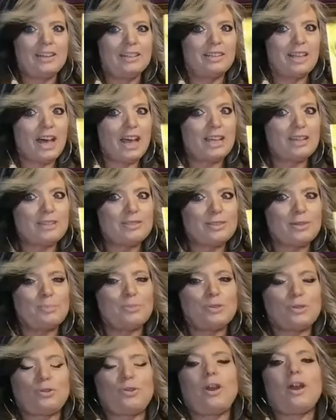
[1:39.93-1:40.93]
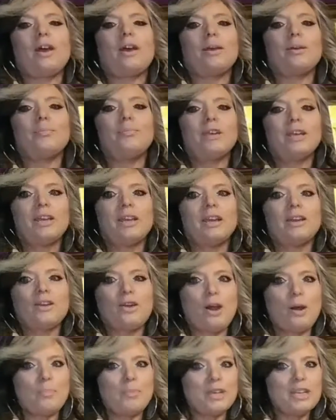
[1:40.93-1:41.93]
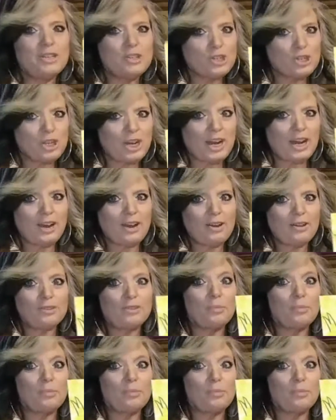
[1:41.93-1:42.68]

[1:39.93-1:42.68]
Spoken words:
Like, subscribe, comment, and share.